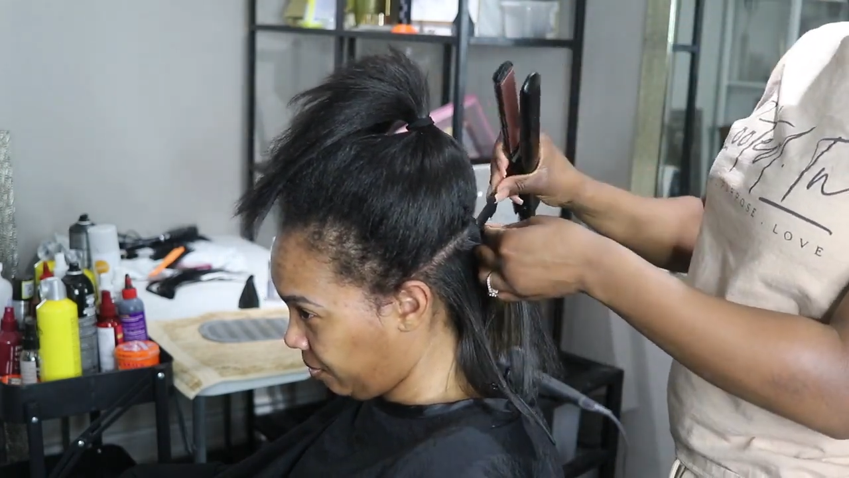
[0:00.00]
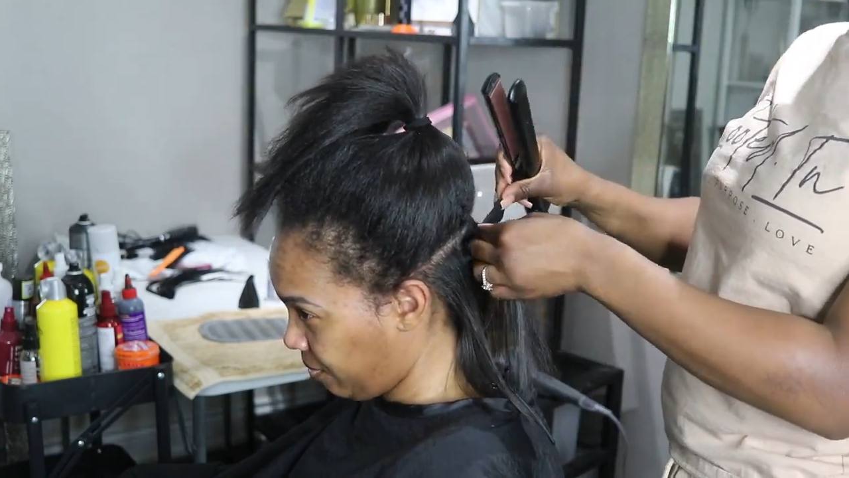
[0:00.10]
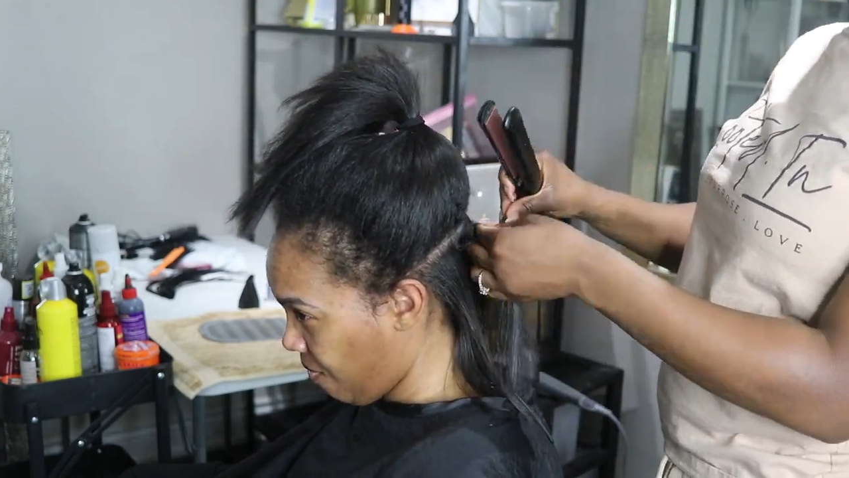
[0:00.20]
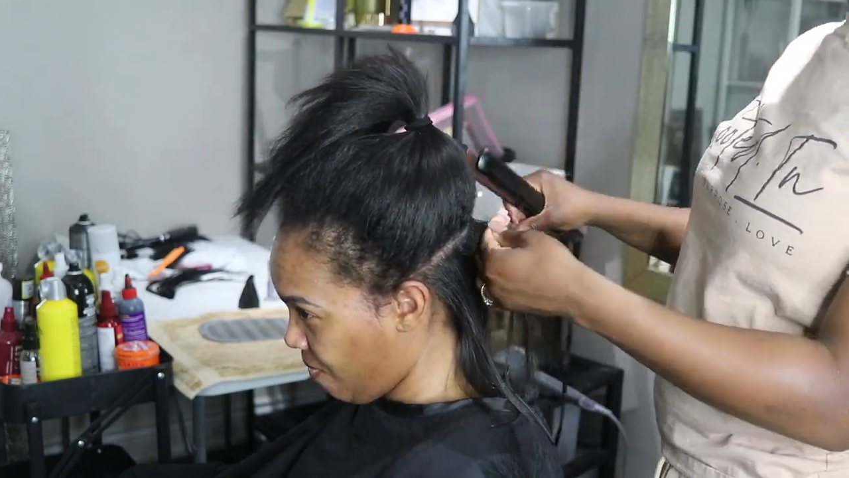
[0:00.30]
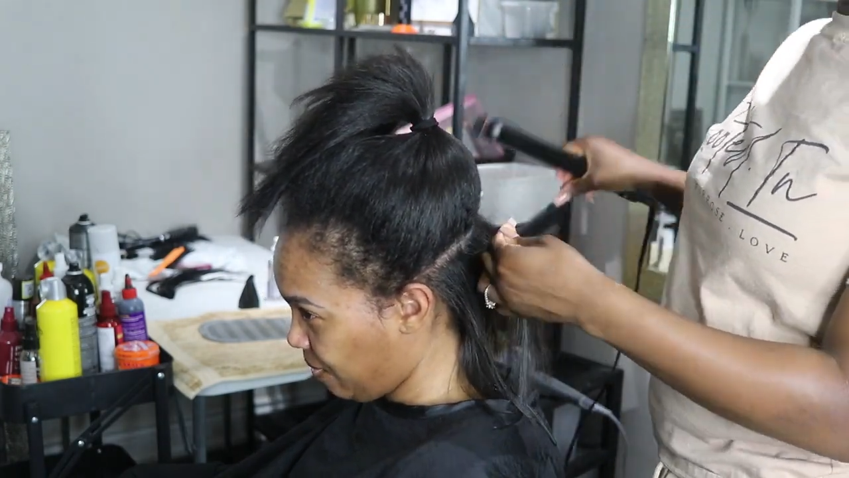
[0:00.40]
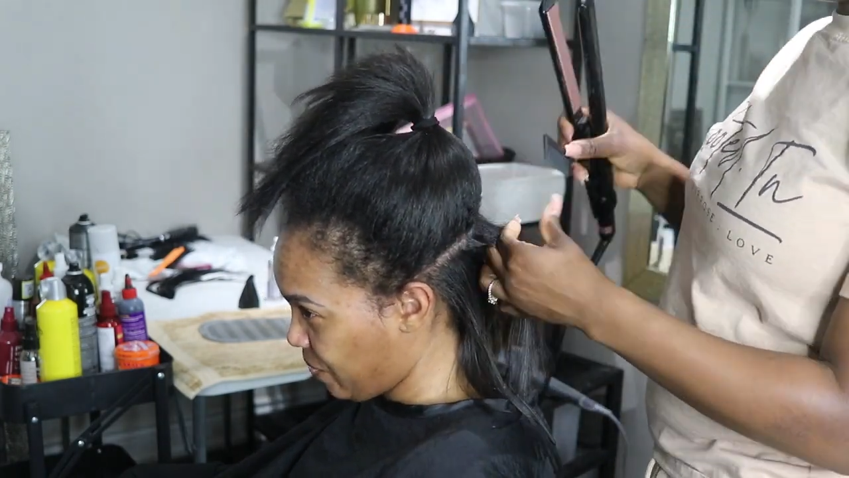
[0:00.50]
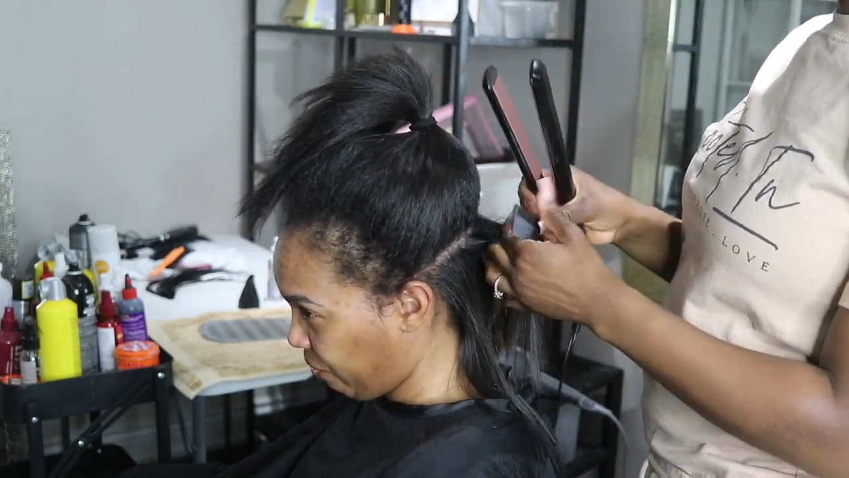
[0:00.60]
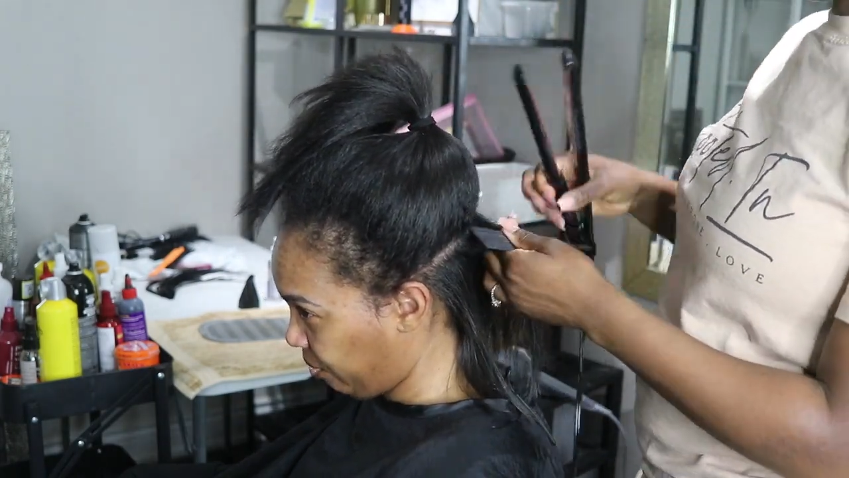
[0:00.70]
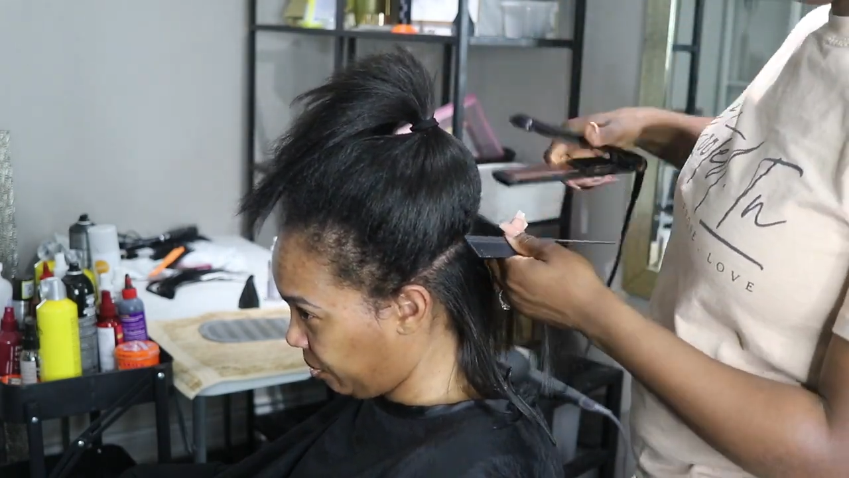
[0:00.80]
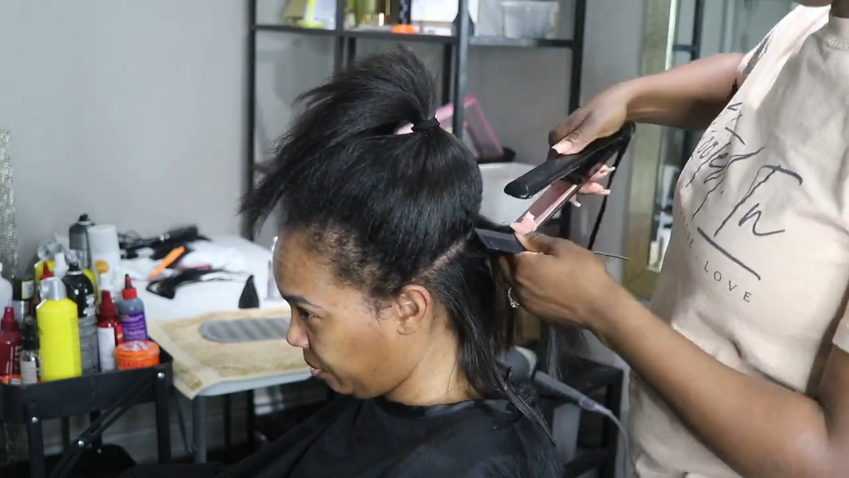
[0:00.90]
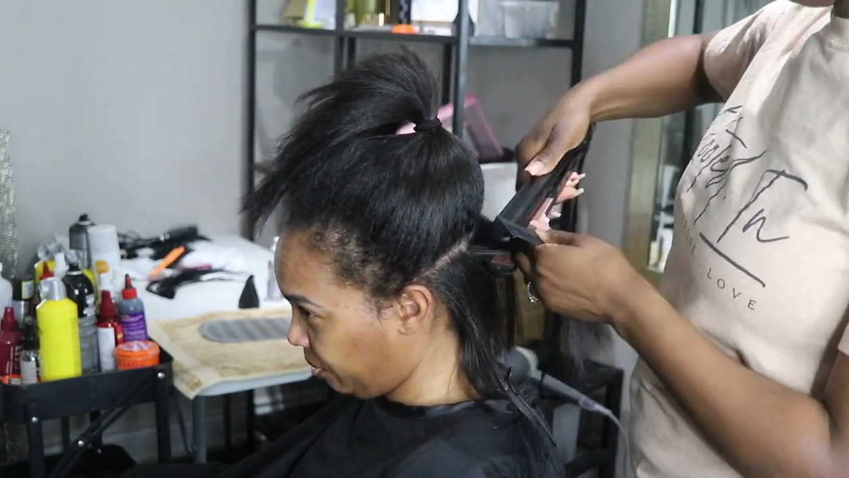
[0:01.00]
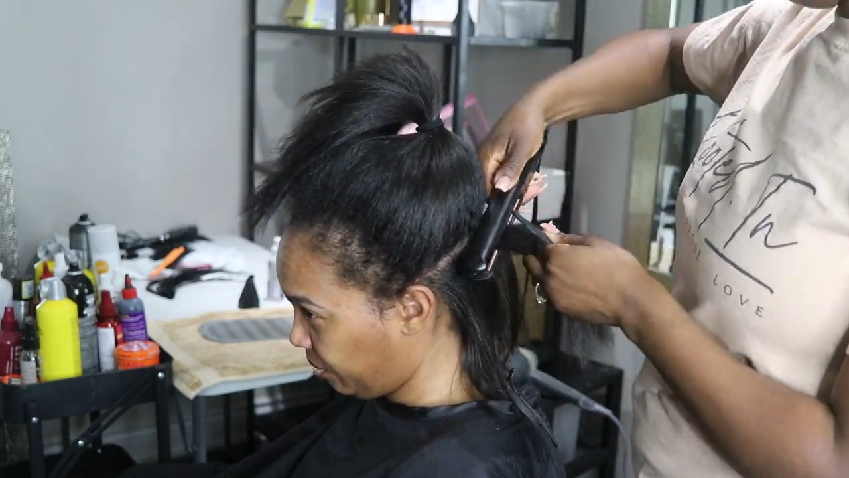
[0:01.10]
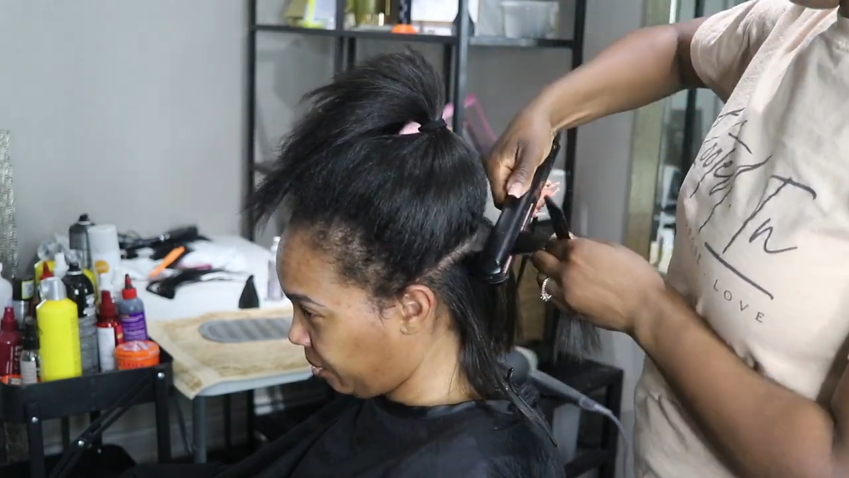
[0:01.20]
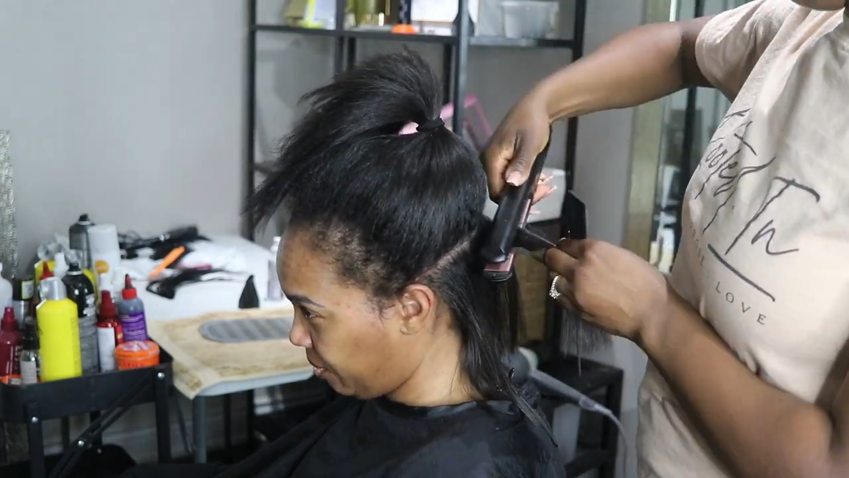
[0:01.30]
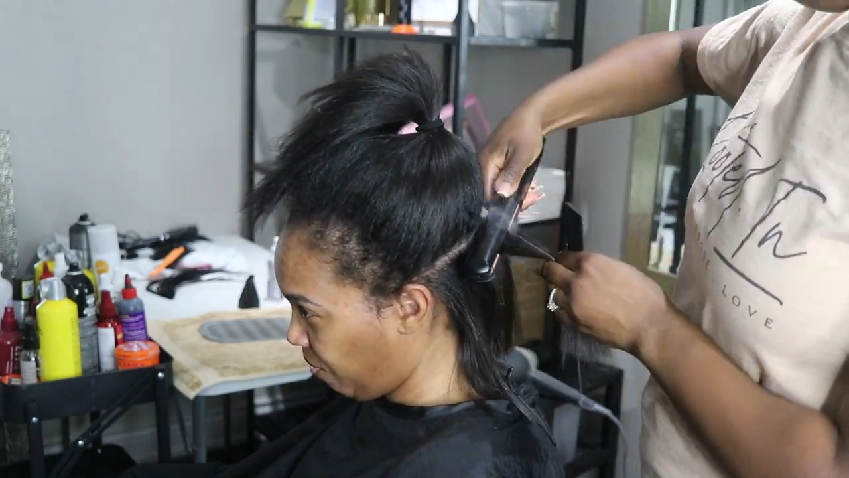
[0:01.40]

It's actually my favorite